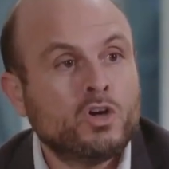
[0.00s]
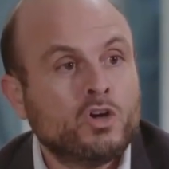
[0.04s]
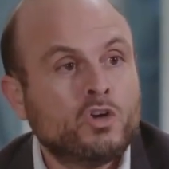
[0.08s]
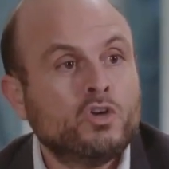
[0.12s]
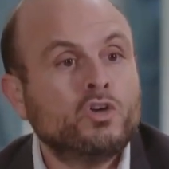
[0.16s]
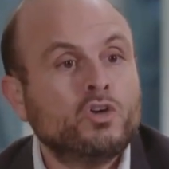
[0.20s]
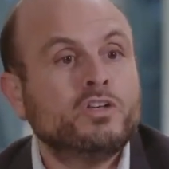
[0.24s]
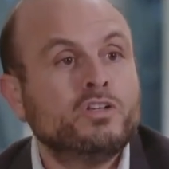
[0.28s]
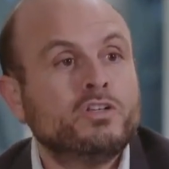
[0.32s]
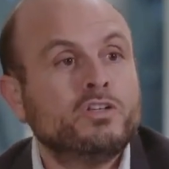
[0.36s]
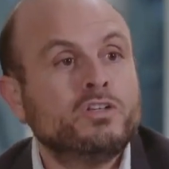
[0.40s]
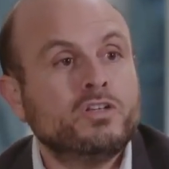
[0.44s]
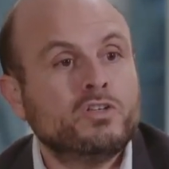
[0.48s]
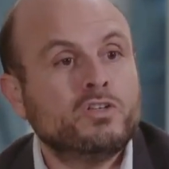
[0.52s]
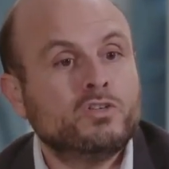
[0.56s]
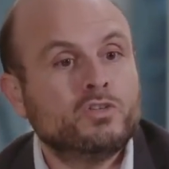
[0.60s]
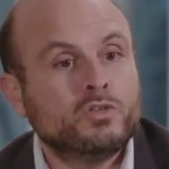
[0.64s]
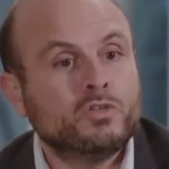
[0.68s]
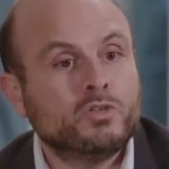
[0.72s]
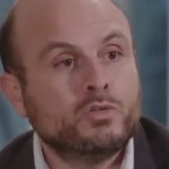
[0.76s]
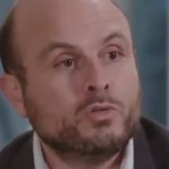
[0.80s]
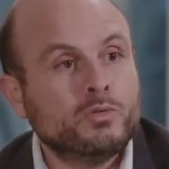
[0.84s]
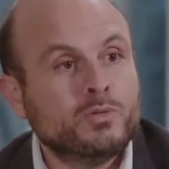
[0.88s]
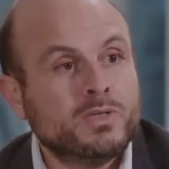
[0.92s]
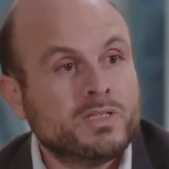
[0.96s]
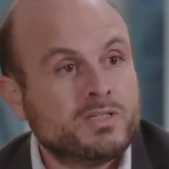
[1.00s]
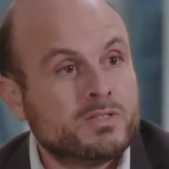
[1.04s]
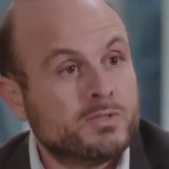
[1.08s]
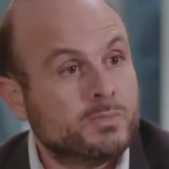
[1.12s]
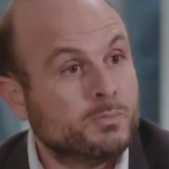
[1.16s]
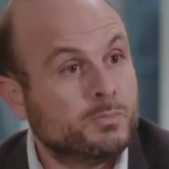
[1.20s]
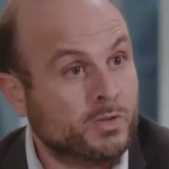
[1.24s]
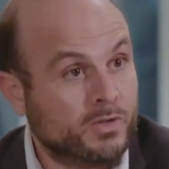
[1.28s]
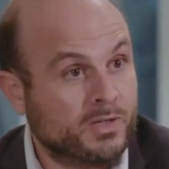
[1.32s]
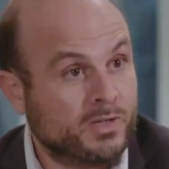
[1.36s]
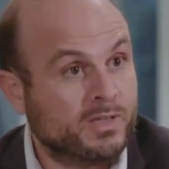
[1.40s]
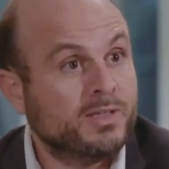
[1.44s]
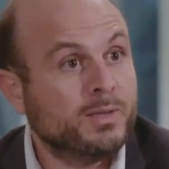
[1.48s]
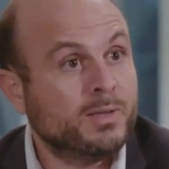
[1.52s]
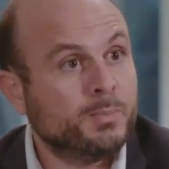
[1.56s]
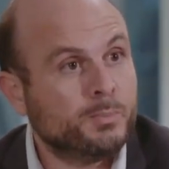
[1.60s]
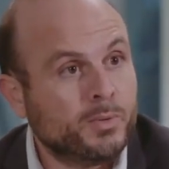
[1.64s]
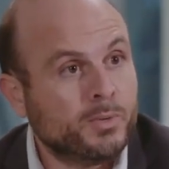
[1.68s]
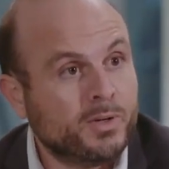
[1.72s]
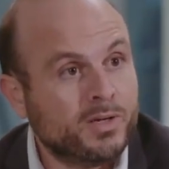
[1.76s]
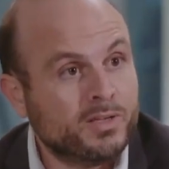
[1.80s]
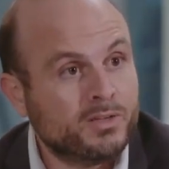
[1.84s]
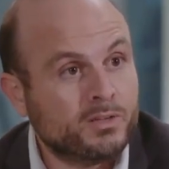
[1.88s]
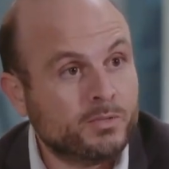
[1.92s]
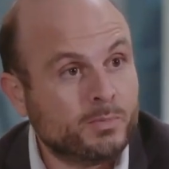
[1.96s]
all you need to do is book an
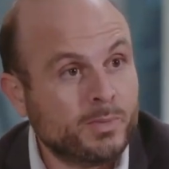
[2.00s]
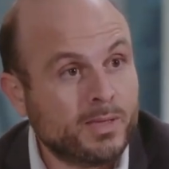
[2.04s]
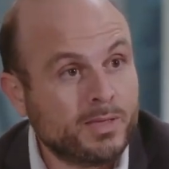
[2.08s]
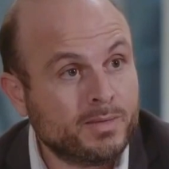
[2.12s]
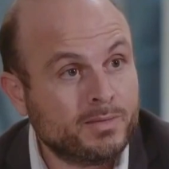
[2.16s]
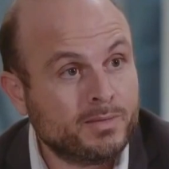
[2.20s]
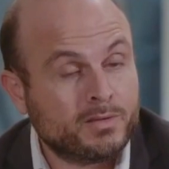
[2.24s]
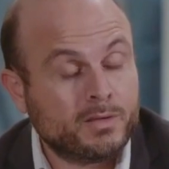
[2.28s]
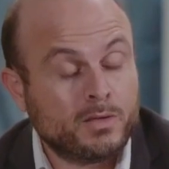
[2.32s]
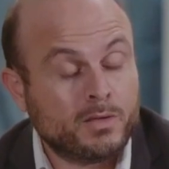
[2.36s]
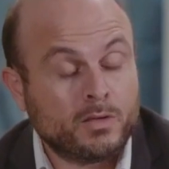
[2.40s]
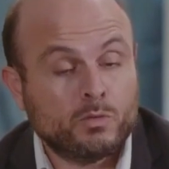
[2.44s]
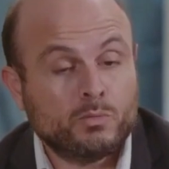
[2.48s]
appointment.